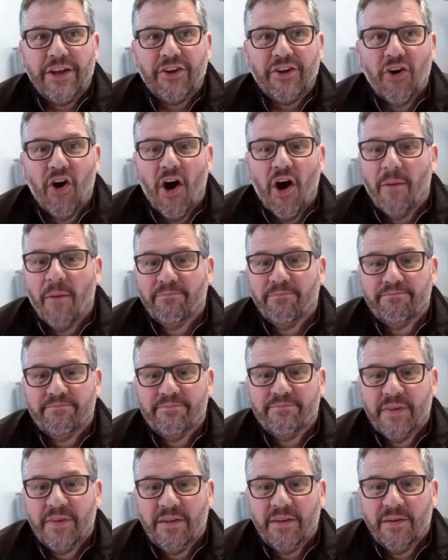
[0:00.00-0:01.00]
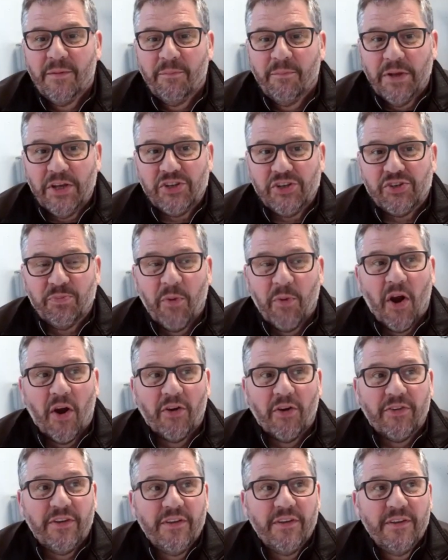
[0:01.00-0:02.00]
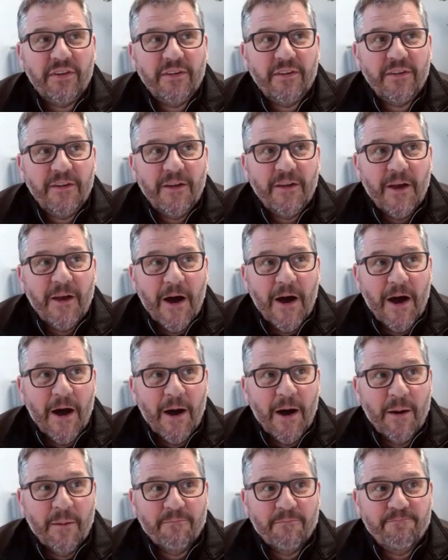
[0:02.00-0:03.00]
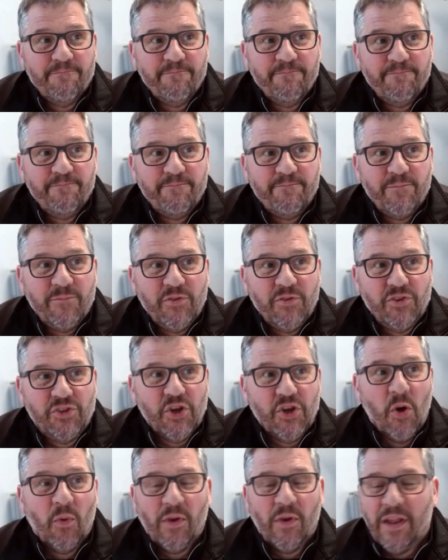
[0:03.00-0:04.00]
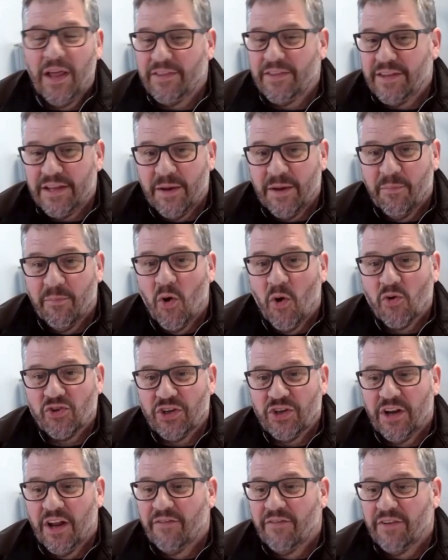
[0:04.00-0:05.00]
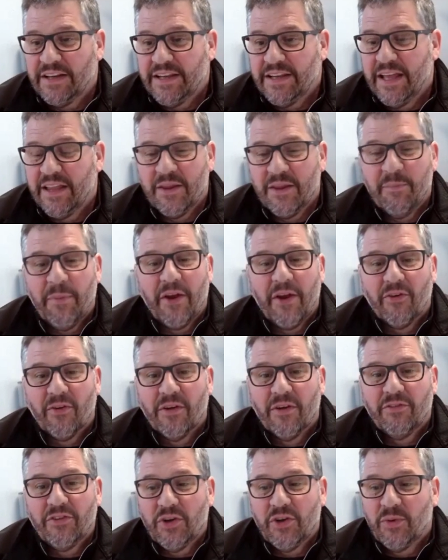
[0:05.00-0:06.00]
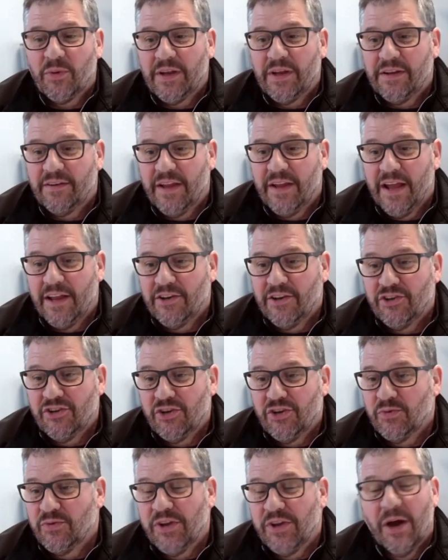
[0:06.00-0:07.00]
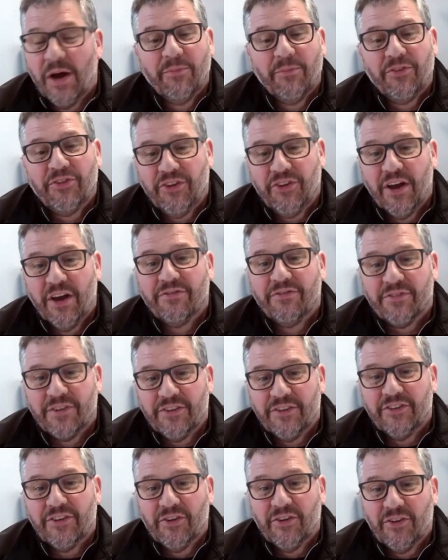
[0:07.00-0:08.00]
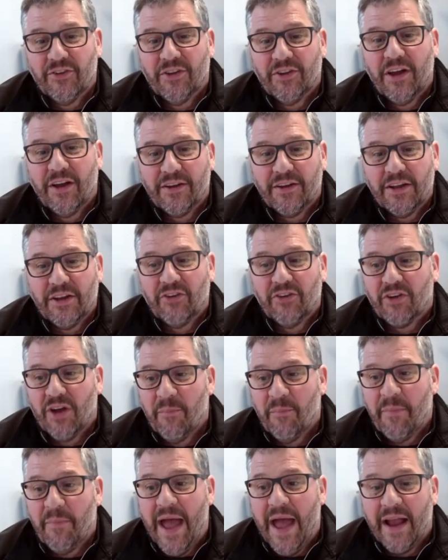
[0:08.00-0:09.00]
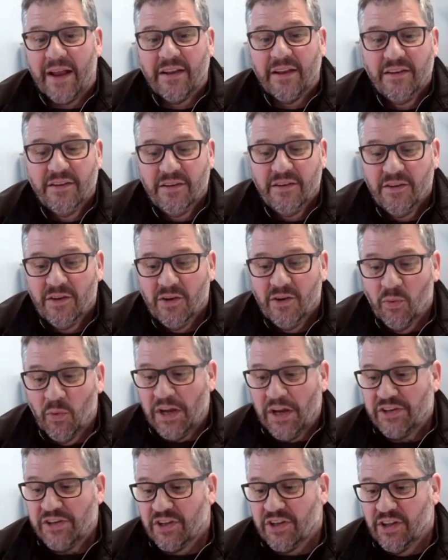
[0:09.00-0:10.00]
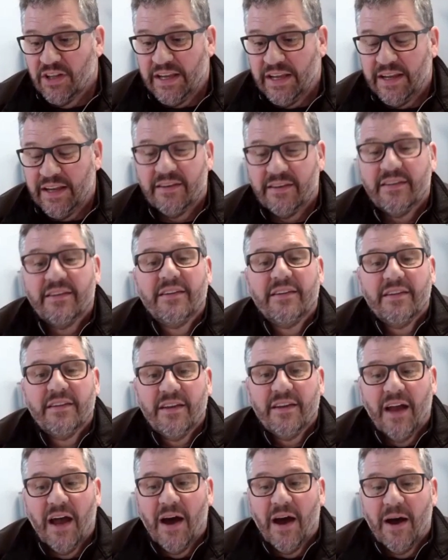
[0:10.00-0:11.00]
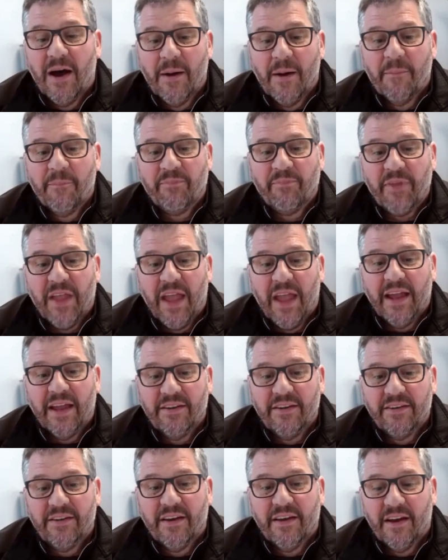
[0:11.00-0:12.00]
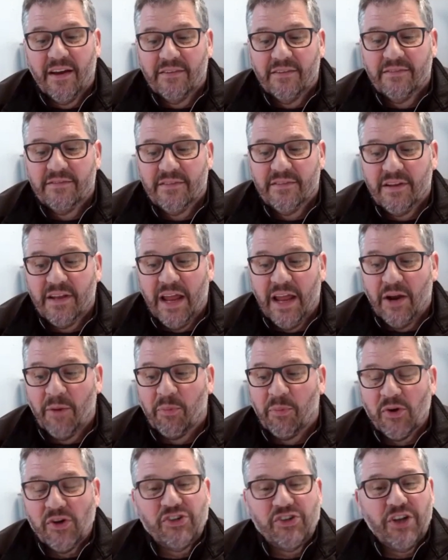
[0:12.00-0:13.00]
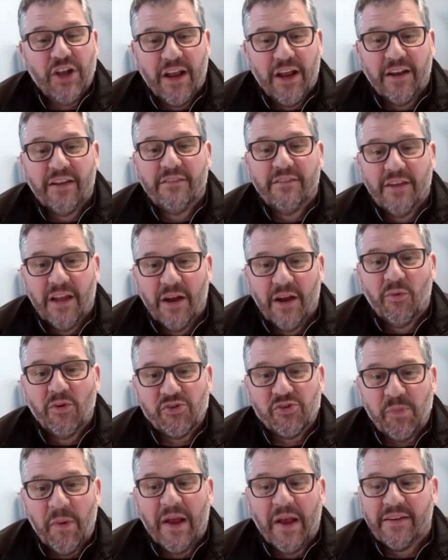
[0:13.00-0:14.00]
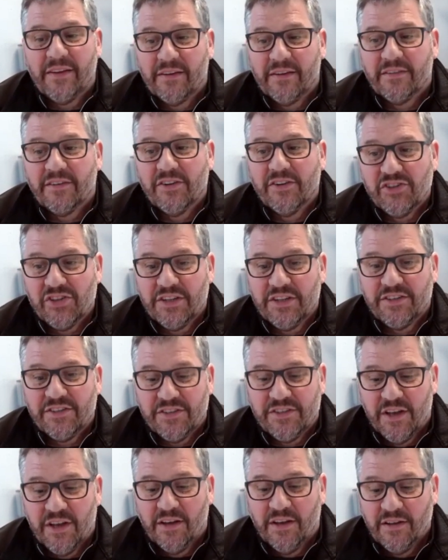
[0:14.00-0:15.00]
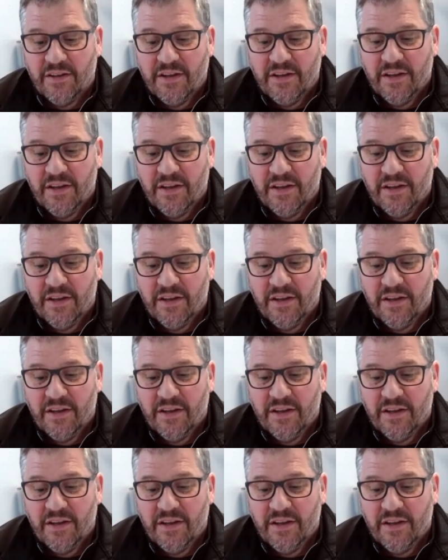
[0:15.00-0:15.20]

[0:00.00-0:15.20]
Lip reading: calm, be smart. Um, don't let the emotion of it get the better of you and do dumb stuff because it'll come back. Race clean, and appreciate it and respect it because it's a